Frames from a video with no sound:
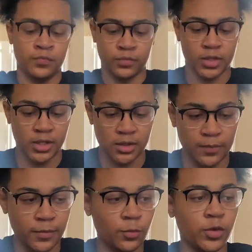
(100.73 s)
Yeah,
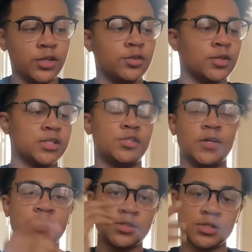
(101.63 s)
when you do this, you
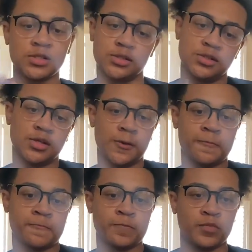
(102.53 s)
get your scissors
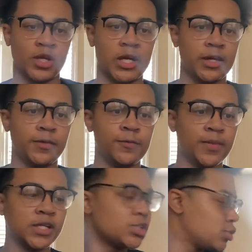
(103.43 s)
and you
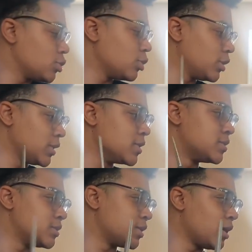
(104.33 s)
make sure it's
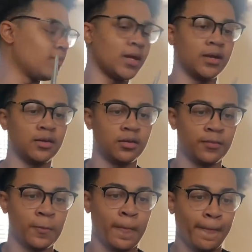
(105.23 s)
the same like
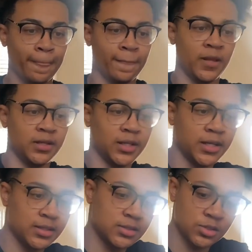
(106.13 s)

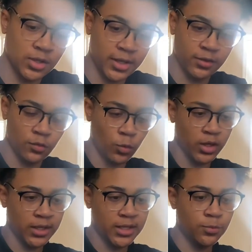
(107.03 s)
length. So like where
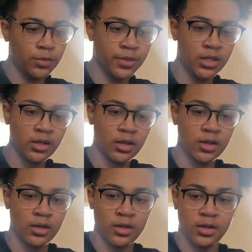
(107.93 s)
the knee would be,
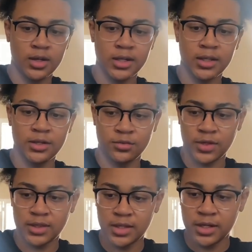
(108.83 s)
cut it like
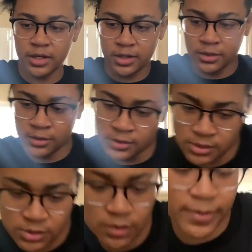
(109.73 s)
right there.
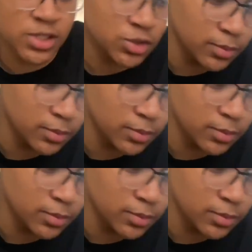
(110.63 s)
So make sure